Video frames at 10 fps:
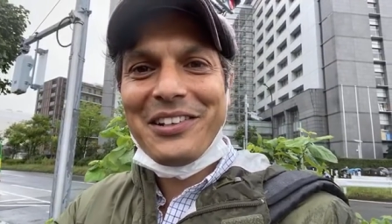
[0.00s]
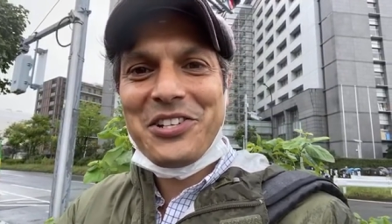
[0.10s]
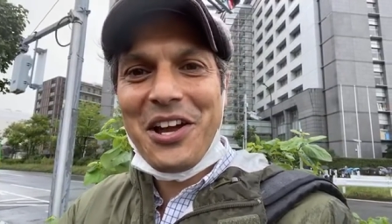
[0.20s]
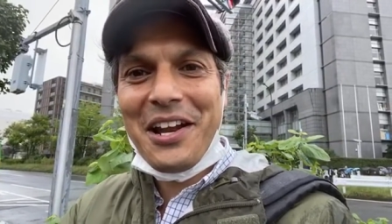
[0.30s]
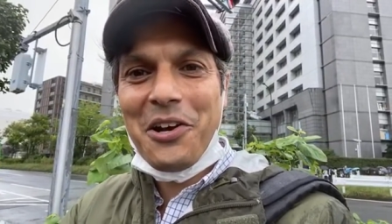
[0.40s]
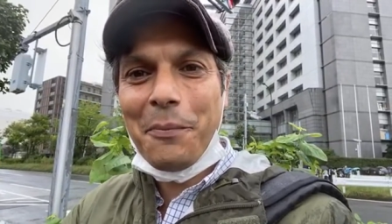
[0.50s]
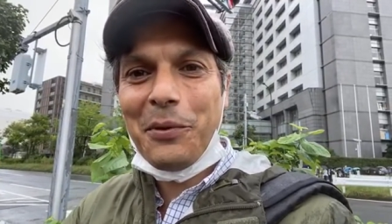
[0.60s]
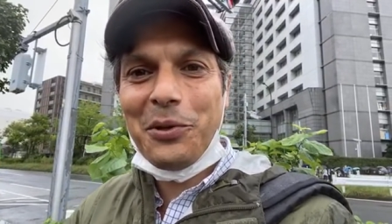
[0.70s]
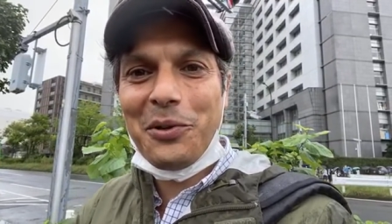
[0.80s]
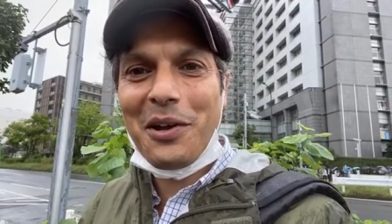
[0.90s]
John, I hope
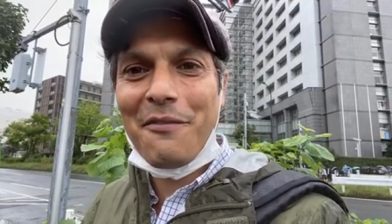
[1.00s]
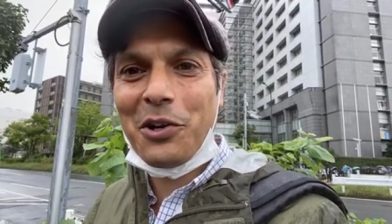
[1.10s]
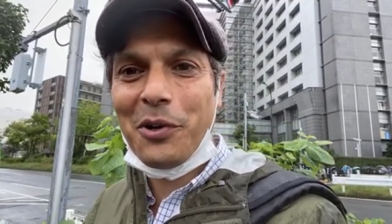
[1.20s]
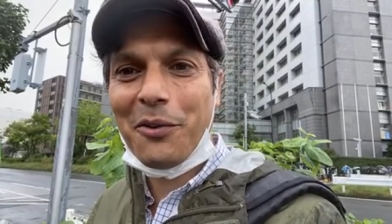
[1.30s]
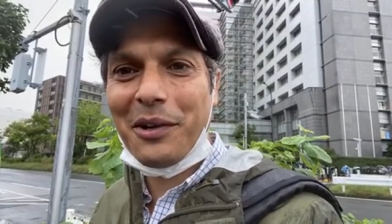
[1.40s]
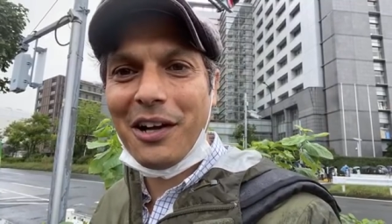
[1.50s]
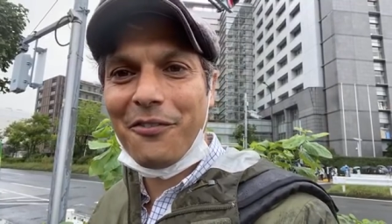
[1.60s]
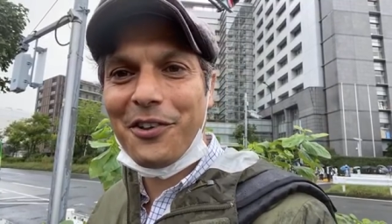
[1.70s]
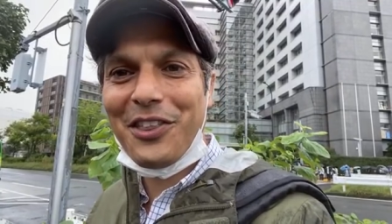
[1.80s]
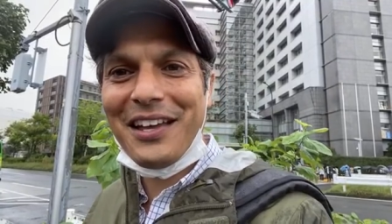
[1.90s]
you have a quick
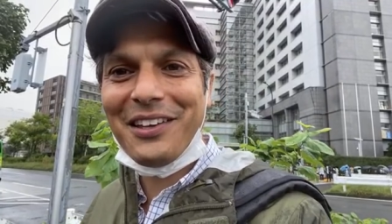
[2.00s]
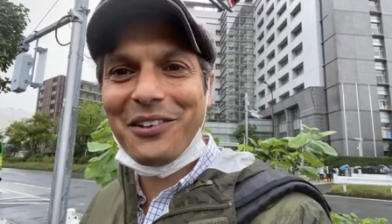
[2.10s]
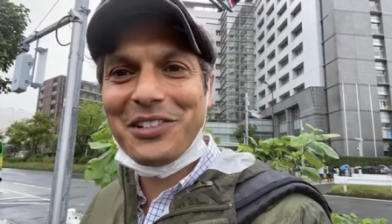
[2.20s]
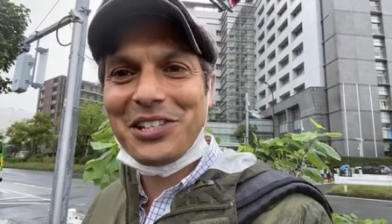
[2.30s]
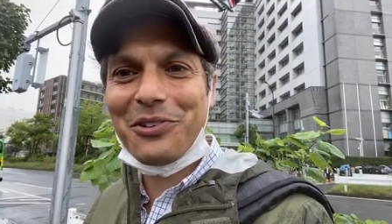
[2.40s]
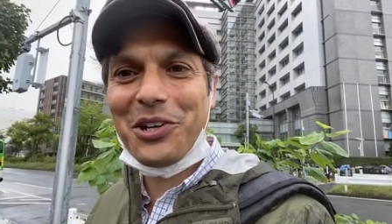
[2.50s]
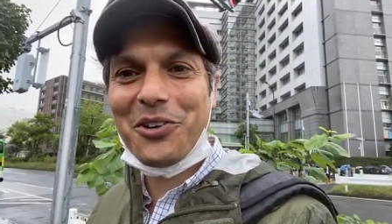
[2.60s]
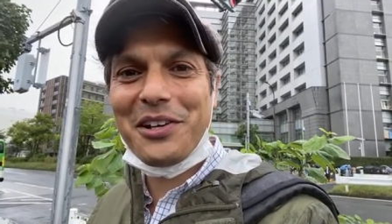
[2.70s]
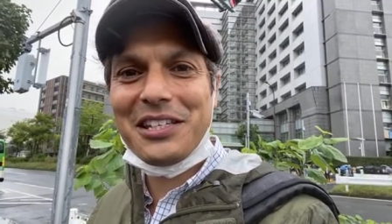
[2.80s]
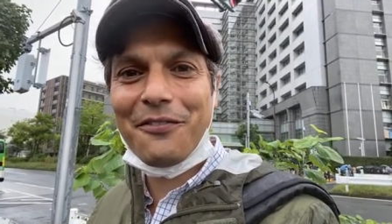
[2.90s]
recovery. Thank you. Just
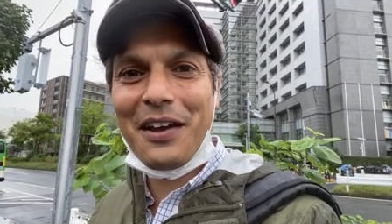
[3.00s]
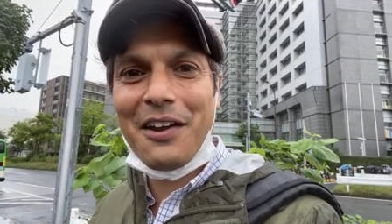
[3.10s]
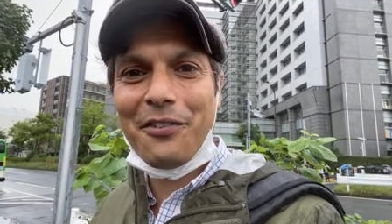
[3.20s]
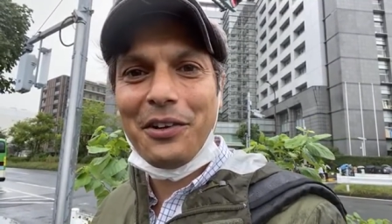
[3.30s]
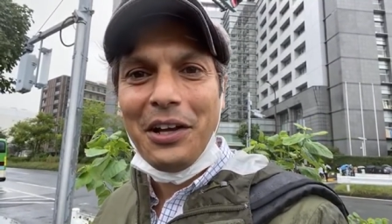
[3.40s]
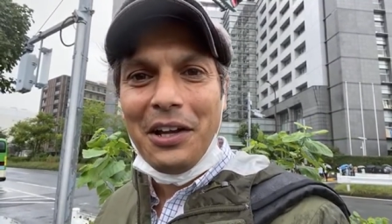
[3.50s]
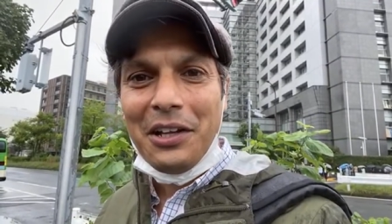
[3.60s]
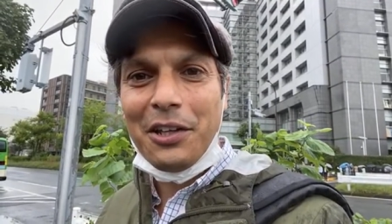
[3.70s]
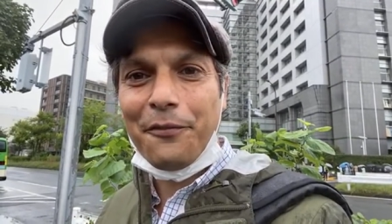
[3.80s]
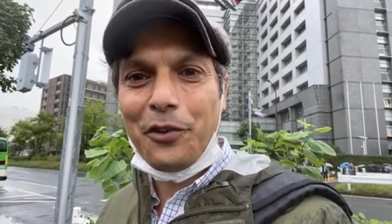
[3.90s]
curious if I ever
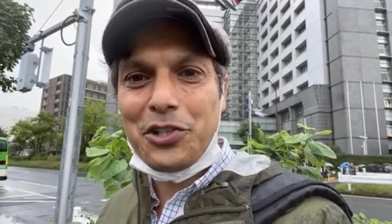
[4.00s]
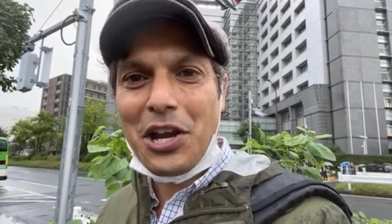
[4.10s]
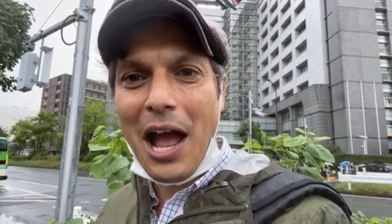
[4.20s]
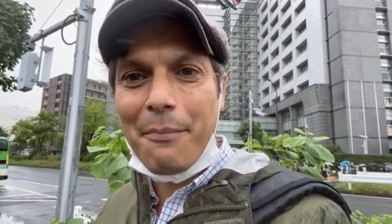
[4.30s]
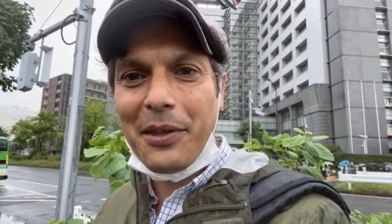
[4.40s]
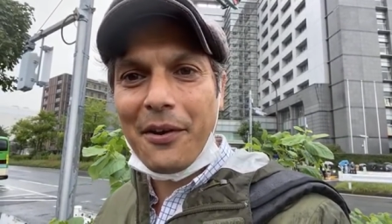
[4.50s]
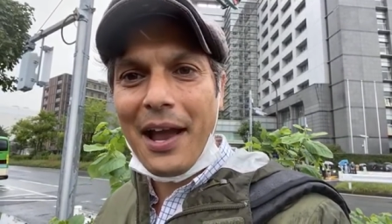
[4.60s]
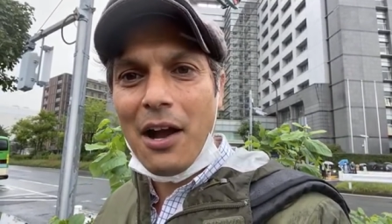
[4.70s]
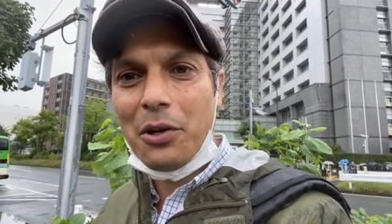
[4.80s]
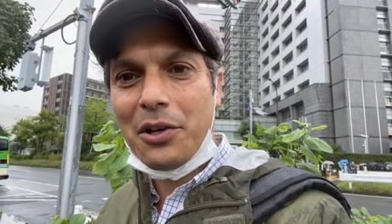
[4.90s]
look for a job there.
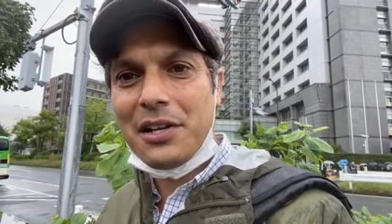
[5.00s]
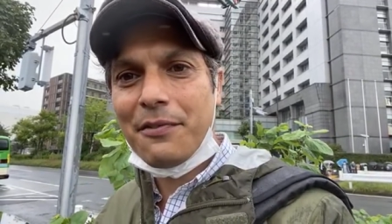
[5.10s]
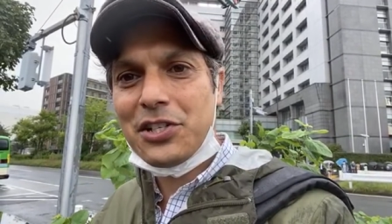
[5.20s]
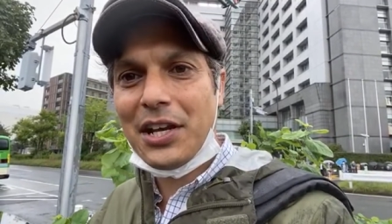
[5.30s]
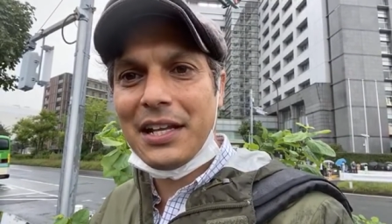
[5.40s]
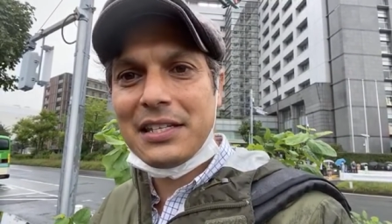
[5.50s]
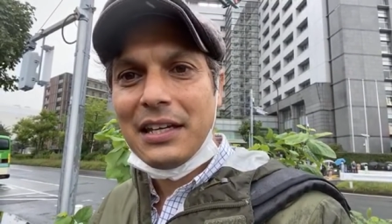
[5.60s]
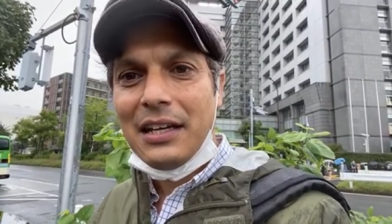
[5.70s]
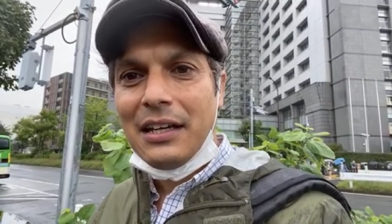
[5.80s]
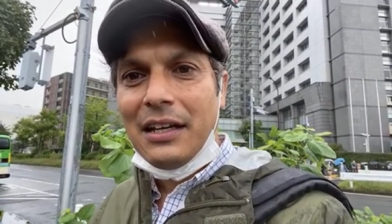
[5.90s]
How good of a chance
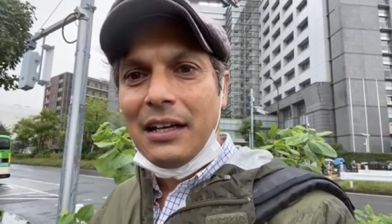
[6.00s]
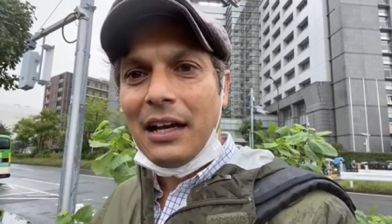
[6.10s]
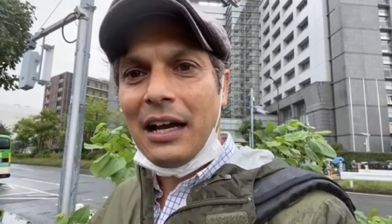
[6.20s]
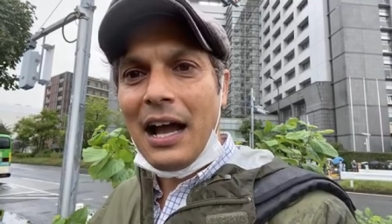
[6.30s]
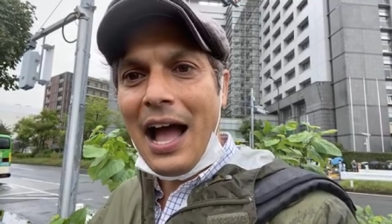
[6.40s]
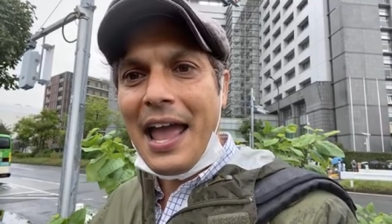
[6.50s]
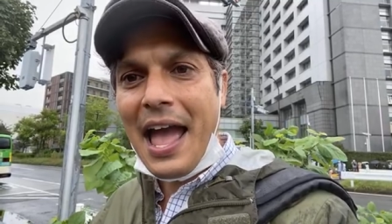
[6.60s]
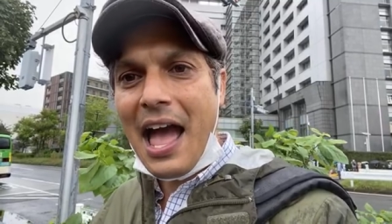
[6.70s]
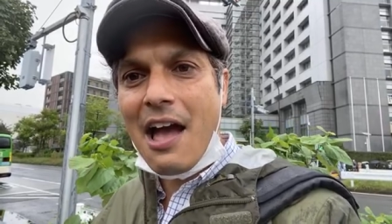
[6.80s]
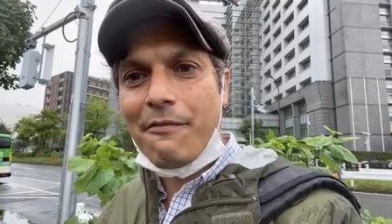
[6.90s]
I
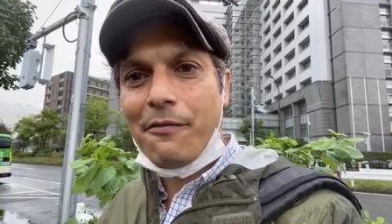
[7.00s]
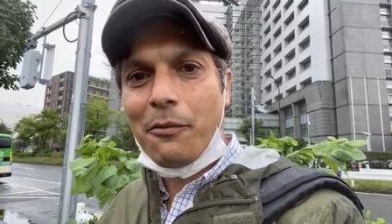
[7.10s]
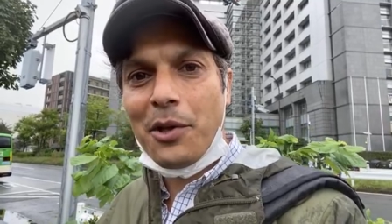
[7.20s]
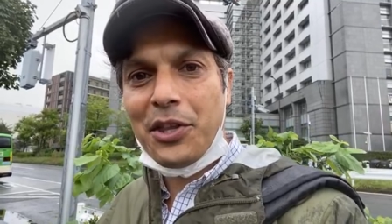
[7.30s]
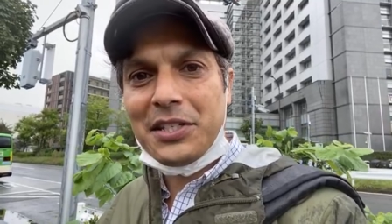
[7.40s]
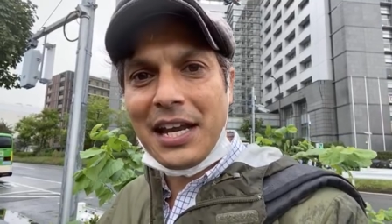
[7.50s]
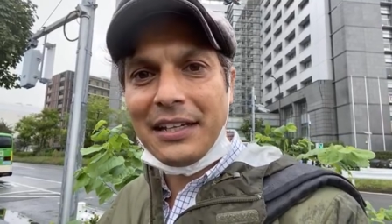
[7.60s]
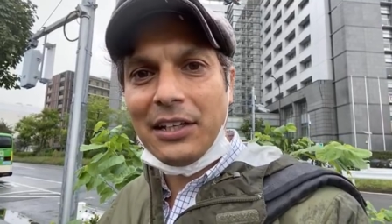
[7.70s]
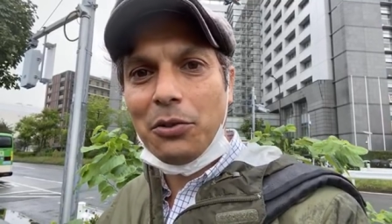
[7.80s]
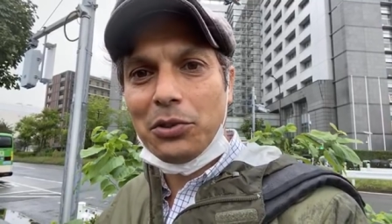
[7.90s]
have with a
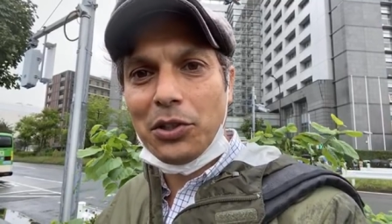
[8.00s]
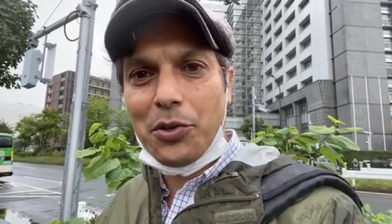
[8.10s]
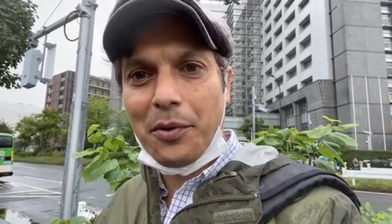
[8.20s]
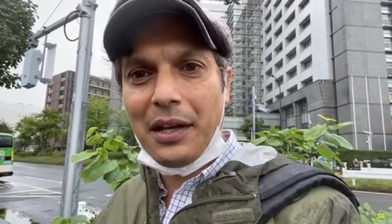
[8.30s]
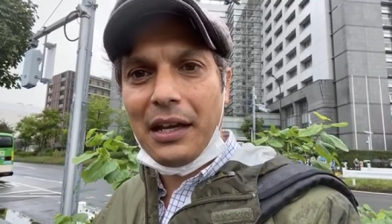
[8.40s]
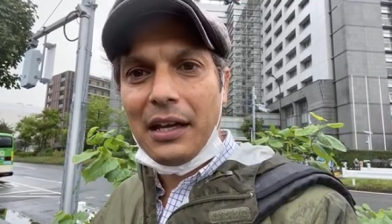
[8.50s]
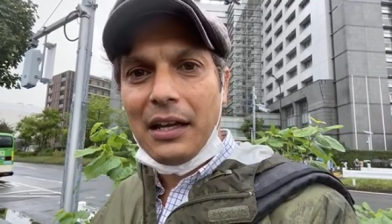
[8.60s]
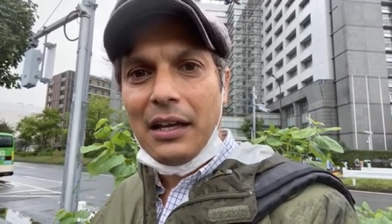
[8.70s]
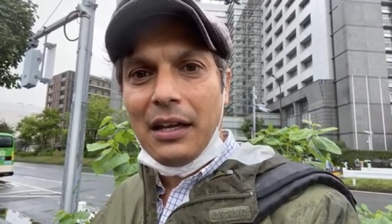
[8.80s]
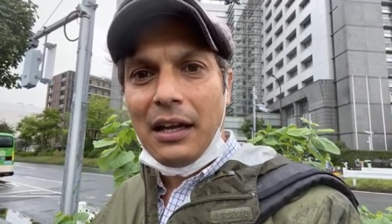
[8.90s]
technical degree?
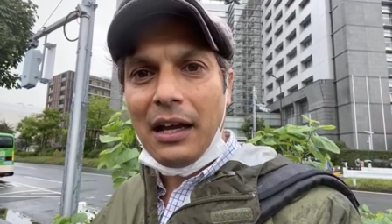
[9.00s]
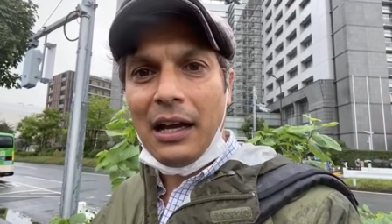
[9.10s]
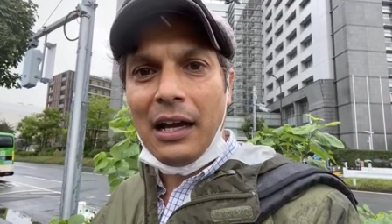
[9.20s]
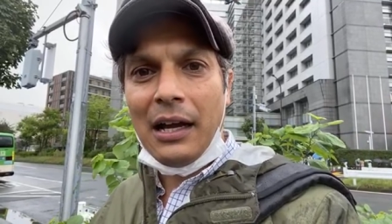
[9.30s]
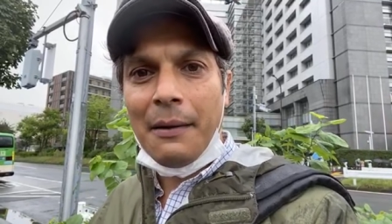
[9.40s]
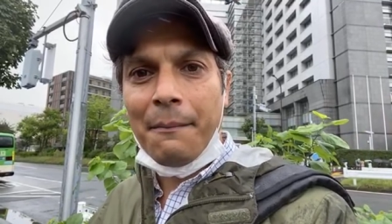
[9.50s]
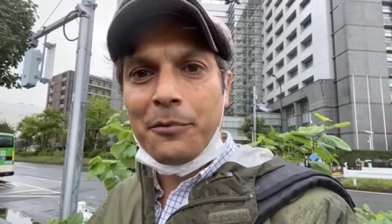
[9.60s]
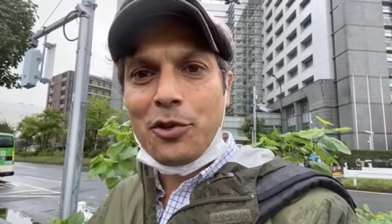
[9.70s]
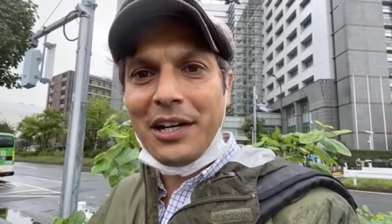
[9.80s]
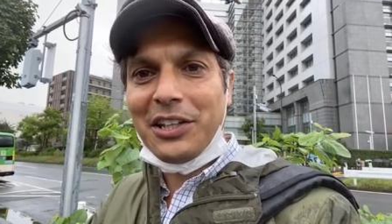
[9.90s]

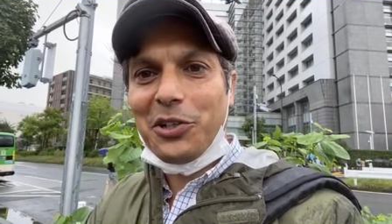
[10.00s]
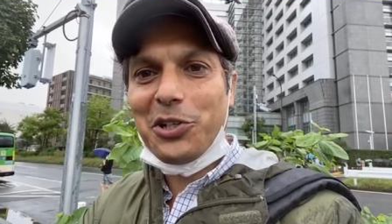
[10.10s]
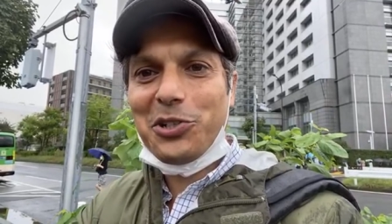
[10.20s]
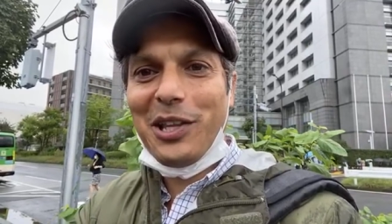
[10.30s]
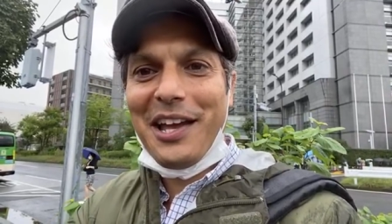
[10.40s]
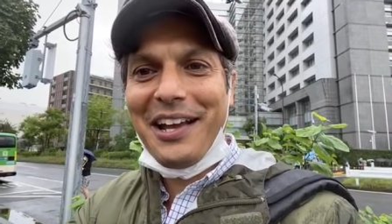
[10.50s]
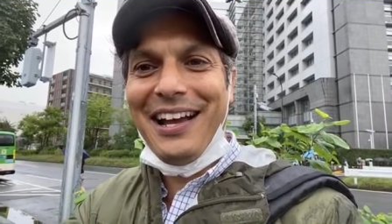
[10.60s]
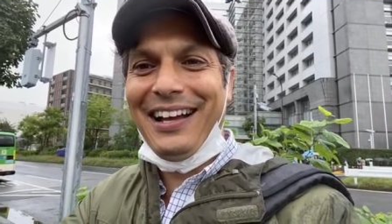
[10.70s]
Try not to hurt your leg.